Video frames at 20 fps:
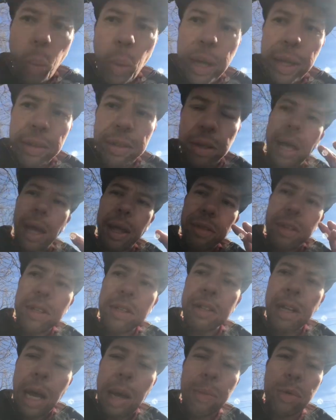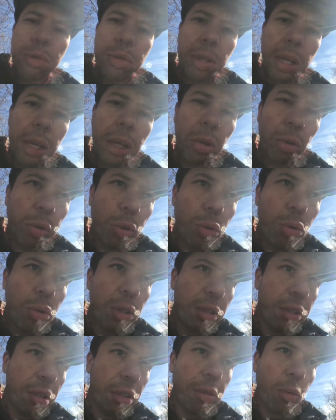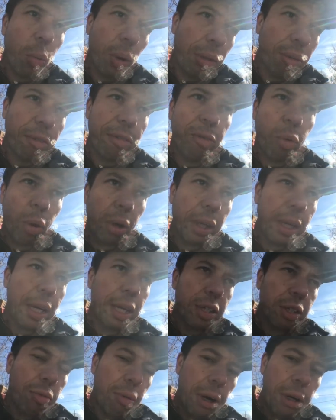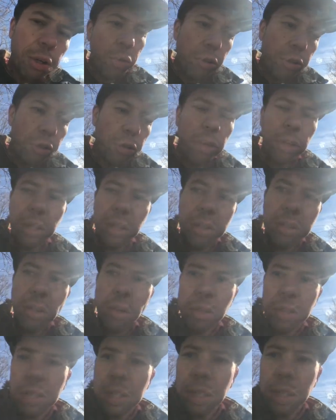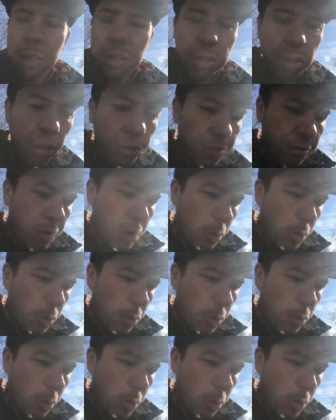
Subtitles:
wait. At this time, you stay glued to the weather forecast, right? You're going to start seeing stuff